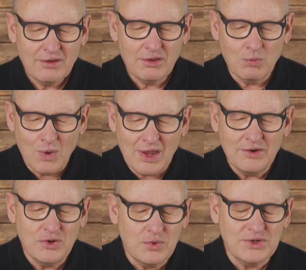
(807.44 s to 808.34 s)
the
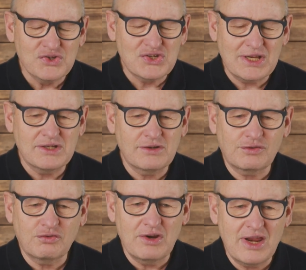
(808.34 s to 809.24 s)
one who can set us
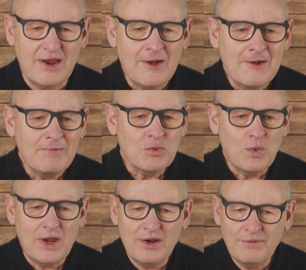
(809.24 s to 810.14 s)
free
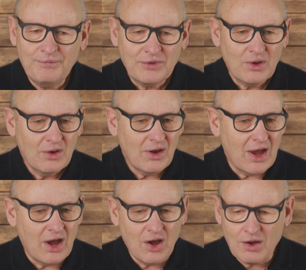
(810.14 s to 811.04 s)
when
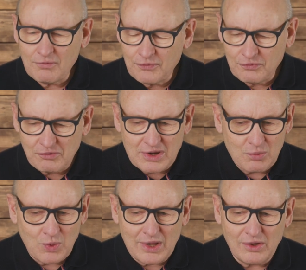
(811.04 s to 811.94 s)
our free
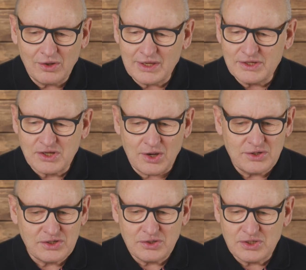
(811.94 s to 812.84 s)
will is
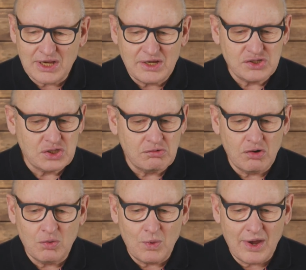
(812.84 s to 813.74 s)
going to take us the
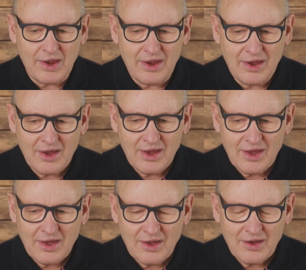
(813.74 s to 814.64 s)
wrong way,
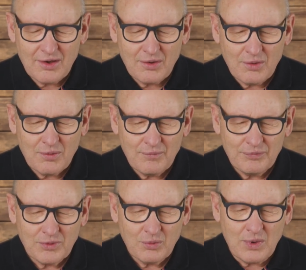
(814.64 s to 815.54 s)

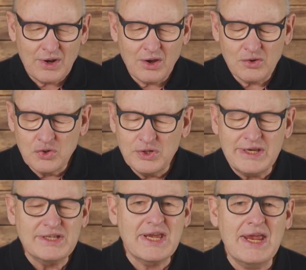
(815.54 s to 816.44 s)
when our good
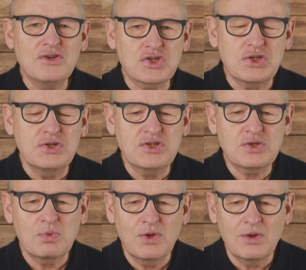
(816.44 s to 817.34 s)

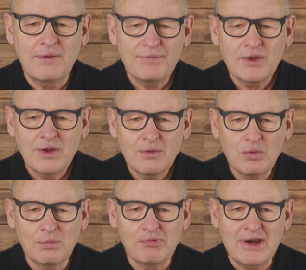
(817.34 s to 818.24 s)
intentions will
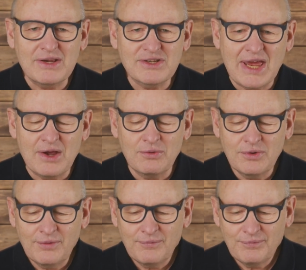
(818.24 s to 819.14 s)
break down.